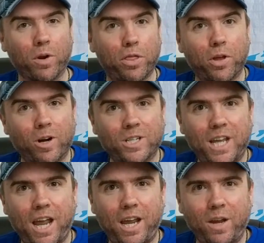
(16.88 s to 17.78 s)
or
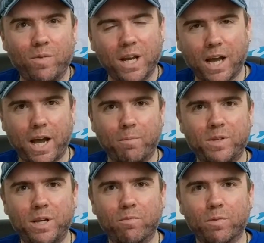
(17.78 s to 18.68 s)
Thursday evening. I am
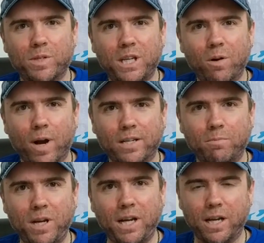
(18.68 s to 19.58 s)
Tim from Ski
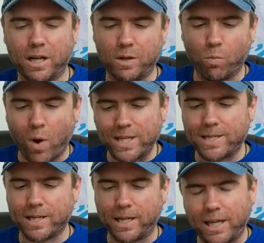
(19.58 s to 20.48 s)
Rex Media.
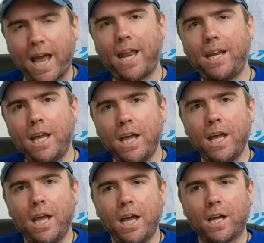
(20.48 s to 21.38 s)
Once again,
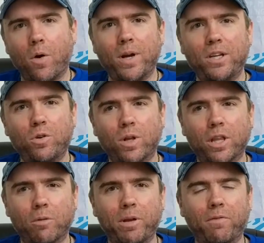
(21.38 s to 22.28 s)
going to do a
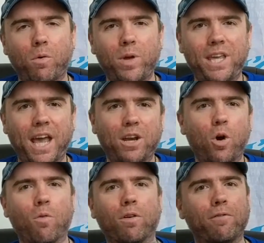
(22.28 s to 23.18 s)
little bit of a weekend
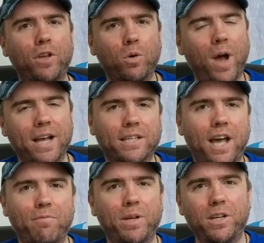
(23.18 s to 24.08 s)
overview as
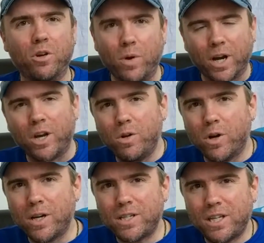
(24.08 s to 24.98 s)
I've been doing. Are you
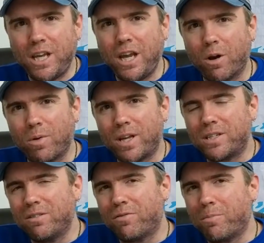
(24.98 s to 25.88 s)
going to ski here with
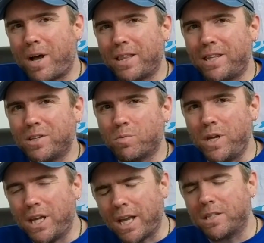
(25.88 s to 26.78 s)
us in Vermont this
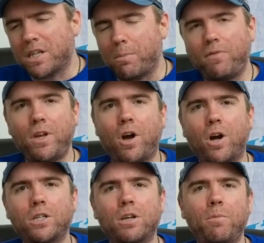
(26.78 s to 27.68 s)
weekend? Some of you
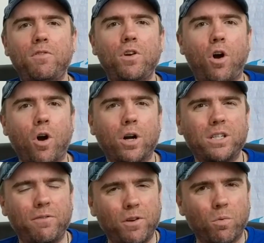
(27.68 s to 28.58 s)
are, some of you
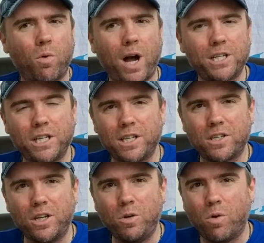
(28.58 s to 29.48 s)
aren't. If you're watching
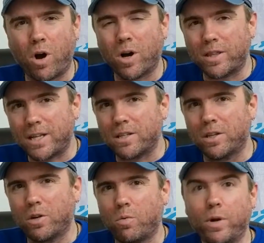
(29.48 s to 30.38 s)
this and you aren't, that's a
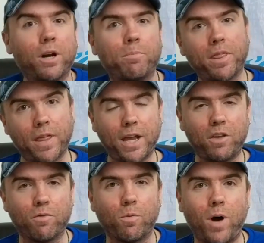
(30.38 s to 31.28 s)
little weird, but thank
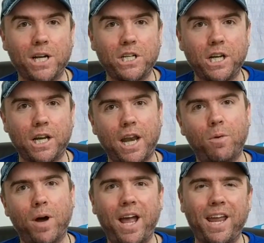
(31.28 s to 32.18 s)
you for watching it
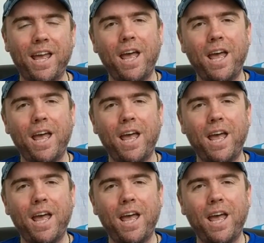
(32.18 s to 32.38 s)
anyway.